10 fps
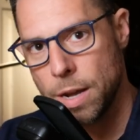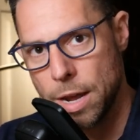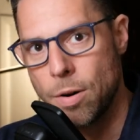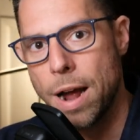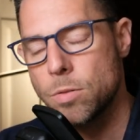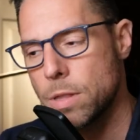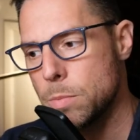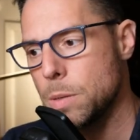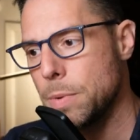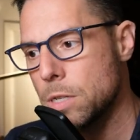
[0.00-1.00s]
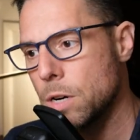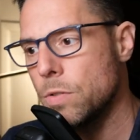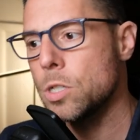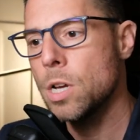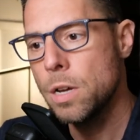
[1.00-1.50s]
interact with MCP
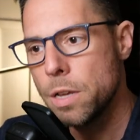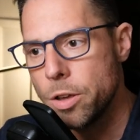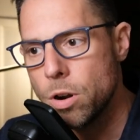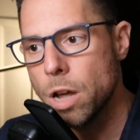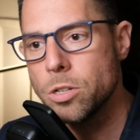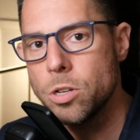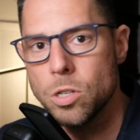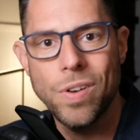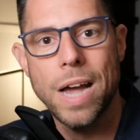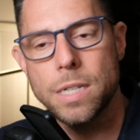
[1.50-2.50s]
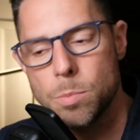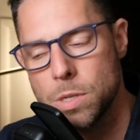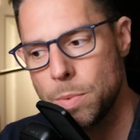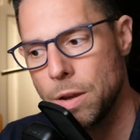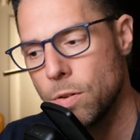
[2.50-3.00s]
servers. You can also use
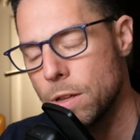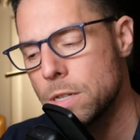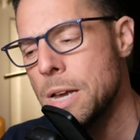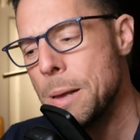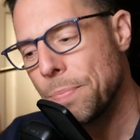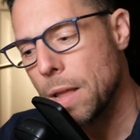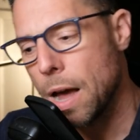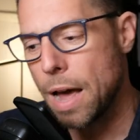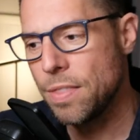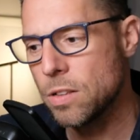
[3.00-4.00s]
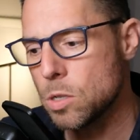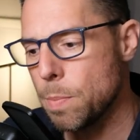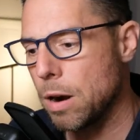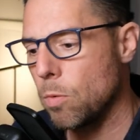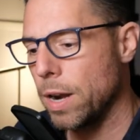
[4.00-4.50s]
FastMCP for this. Uh, I think there's
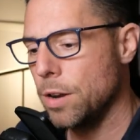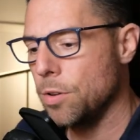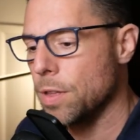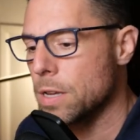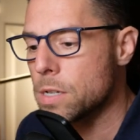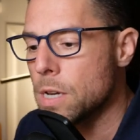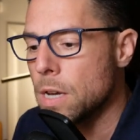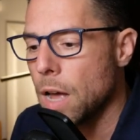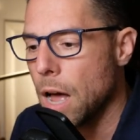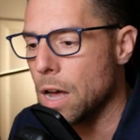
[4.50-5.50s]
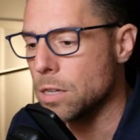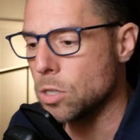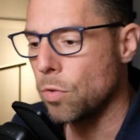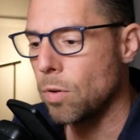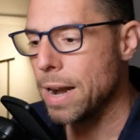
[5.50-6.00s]
a better way to do this. Uh,
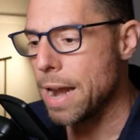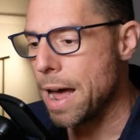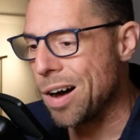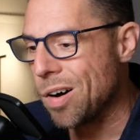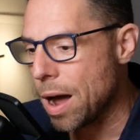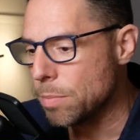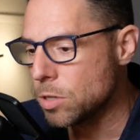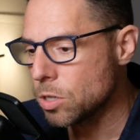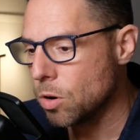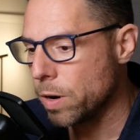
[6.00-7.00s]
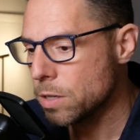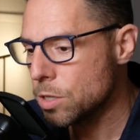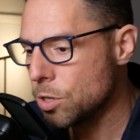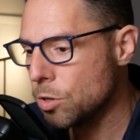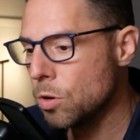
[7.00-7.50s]
so for right now, I'm just going
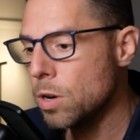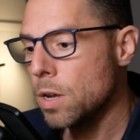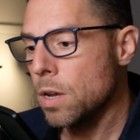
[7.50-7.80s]
to